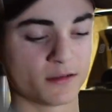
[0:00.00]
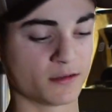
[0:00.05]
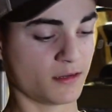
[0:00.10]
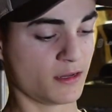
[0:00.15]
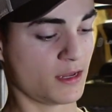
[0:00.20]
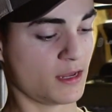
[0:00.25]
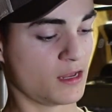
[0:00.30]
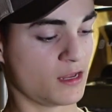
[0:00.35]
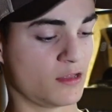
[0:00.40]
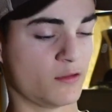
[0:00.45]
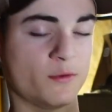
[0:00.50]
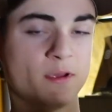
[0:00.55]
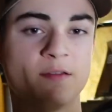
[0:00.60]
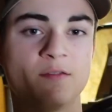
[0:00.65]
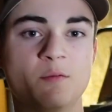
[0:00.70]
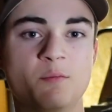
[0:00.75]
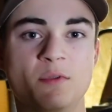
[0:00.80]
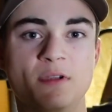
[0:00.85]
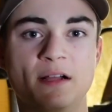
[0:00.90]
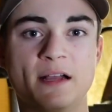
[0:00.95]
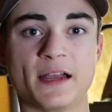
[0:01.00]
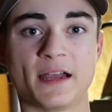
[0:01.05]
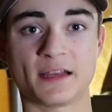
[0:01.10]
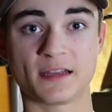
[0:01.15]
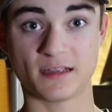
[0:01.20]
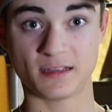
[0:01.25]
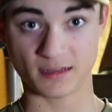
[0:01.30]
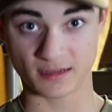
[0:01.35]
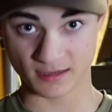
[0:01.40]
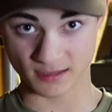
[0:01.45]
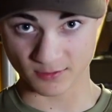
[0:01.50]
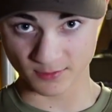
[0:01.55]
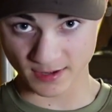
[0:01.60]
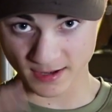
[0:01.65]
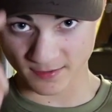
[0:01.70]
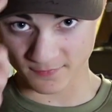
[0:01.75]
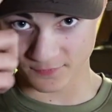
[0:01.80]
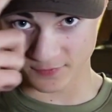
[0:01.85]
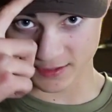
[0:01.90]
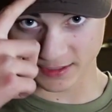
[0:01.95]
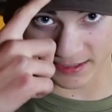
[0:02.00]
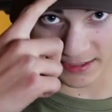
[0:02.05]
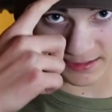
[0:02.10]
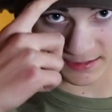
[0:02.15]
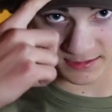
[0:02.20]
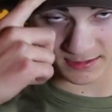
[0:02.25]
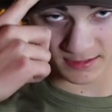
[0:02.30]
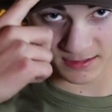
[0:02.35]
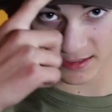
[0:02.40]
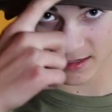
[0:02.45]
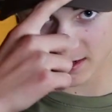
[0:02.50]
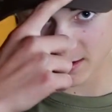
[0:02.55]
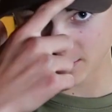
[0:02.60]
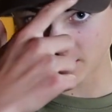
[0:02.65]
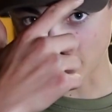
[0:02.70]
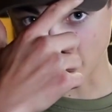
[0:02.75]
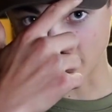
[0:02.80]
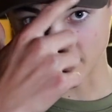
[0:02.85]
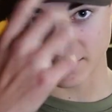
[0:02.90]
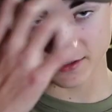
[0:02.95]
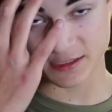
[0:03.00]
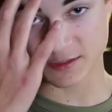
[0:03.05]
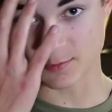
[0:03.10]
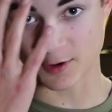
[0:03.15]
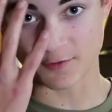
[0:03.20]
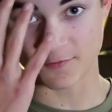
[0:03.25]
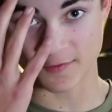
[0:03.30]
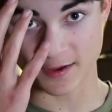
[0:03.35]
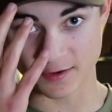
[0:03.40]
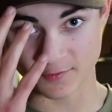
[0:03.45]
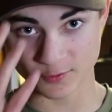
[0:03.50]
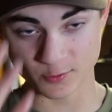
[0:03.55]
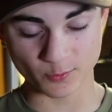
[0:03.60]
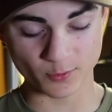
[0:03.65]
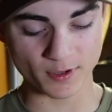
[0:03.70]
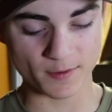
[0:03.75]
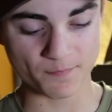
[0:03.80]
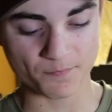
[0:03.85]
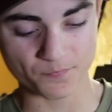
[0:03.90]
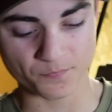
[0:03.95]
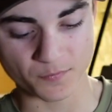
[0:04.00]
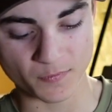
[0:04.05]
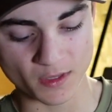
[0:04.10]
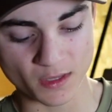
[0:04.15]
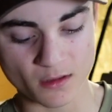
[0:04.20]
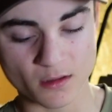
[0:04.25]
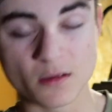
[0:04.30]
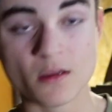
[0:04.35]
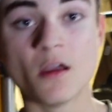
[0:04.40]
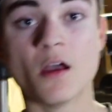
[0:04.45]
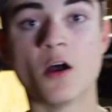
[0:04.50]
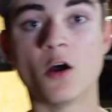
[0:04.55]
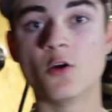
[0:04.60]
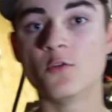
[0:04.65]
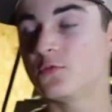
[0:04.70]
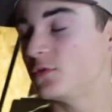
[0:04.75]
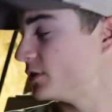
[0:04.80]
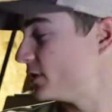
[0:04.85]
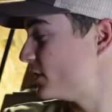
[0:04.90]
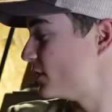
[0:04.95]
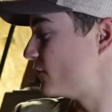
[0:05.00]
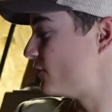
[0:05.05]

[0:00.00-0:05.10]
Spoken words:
and then we have the black, and then we have this brown. This is my favorite one. Hopefully in the